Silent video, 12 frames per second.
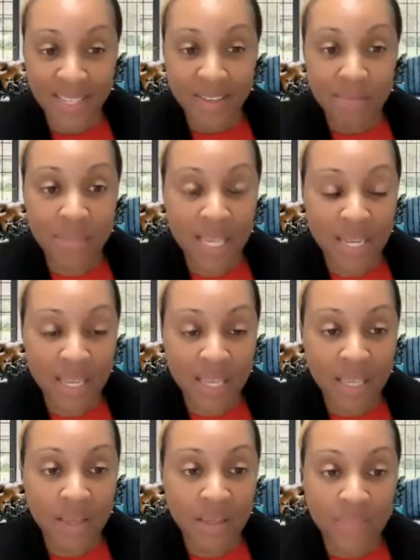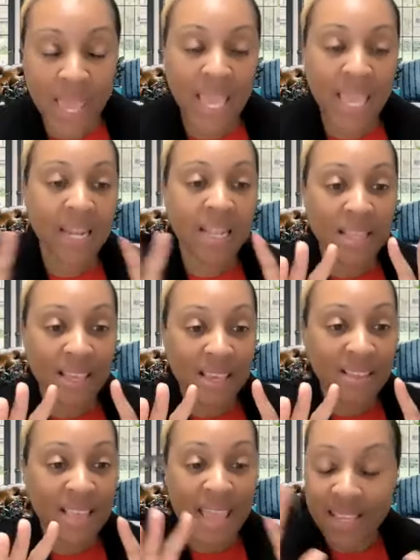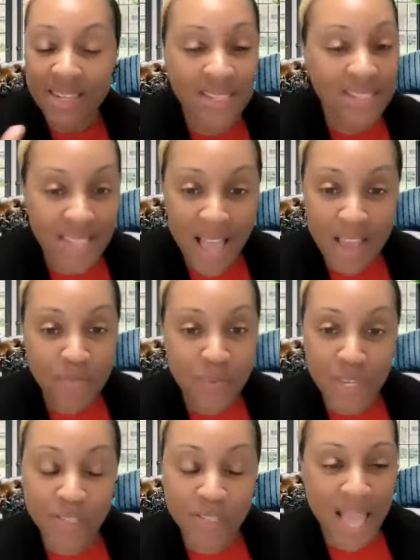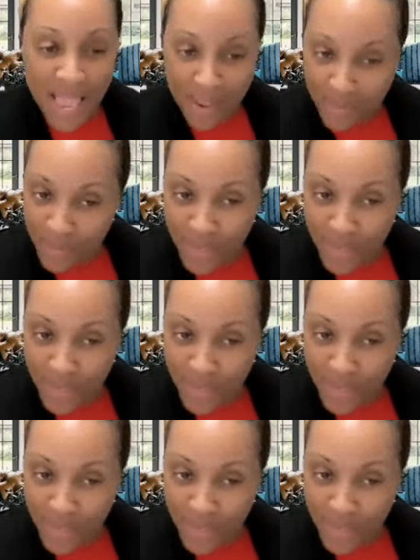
meaning that anything that He assigned for your life,